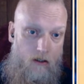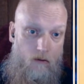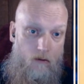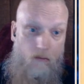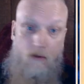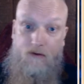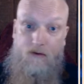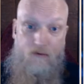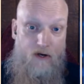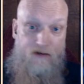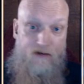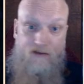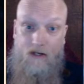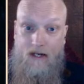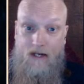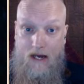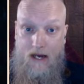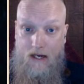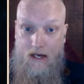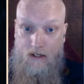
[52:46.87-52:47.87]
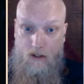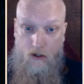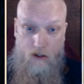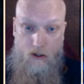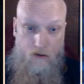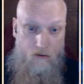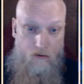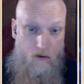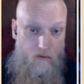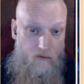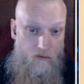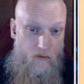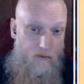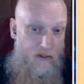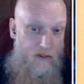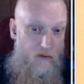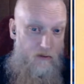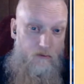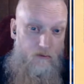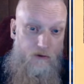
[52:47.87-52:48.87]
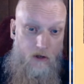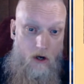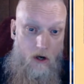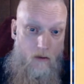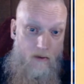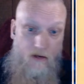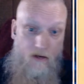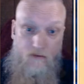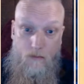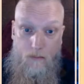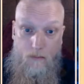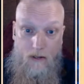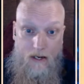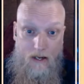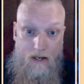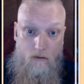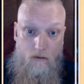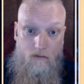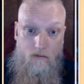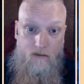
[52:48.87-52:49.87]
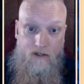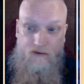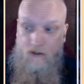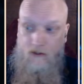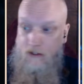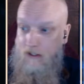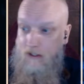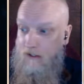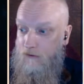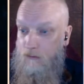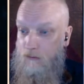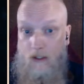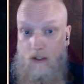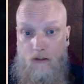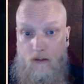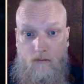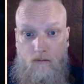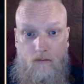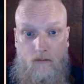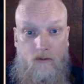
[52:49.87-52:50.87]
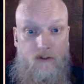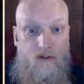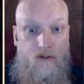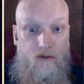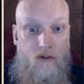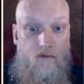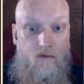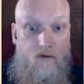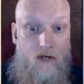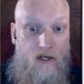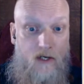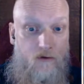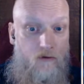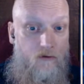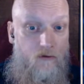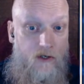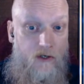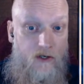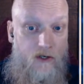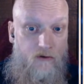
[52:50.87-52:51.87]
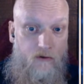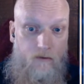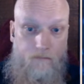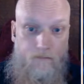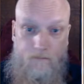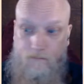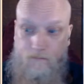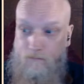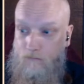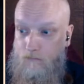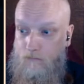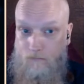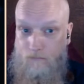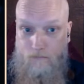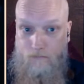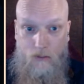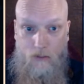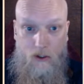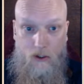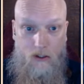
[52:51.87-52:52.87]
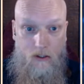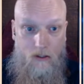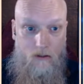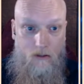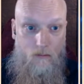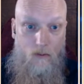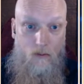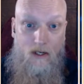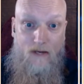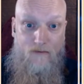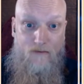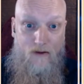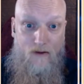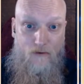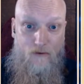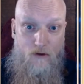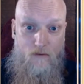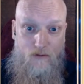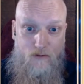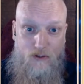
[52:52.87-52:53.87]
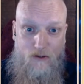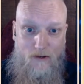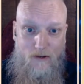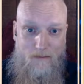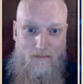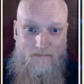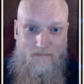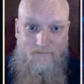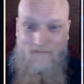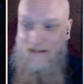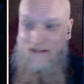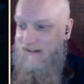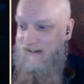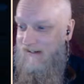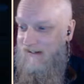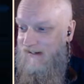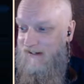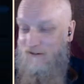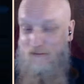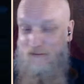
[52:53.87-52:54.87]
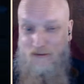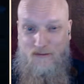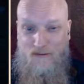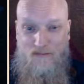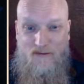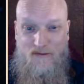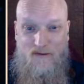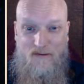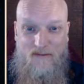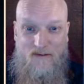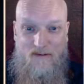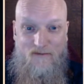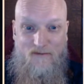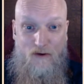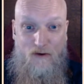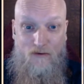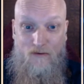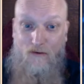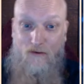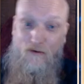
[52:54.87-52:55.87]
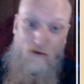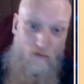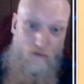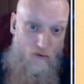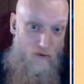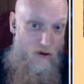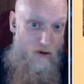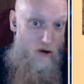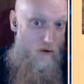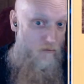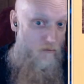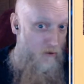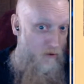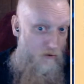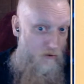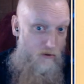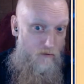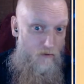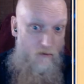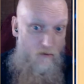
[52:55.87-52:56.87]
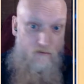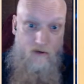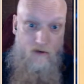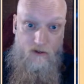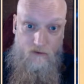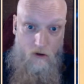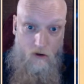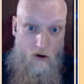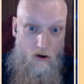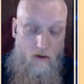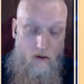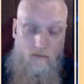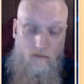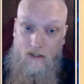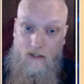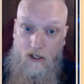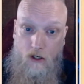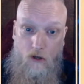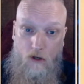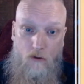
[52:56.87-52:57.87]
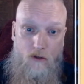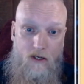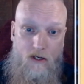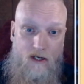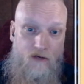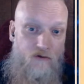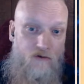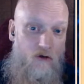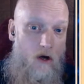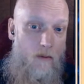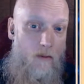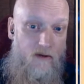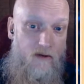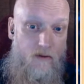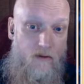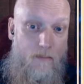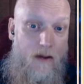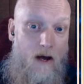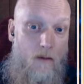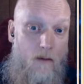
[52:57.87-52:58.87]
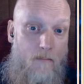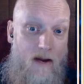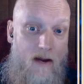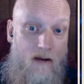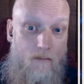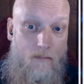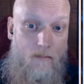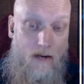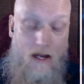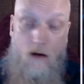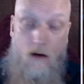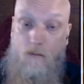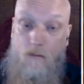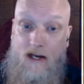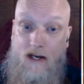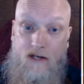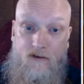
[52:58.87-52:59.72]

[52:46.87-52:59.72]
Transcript: We've recently had a lot of groups who have been doing charming of the plough recently as well, which is another ancient tradition. But we'll leave that for another time because we've been talking about votive offerings, although votive offerings are included in charming of the plough many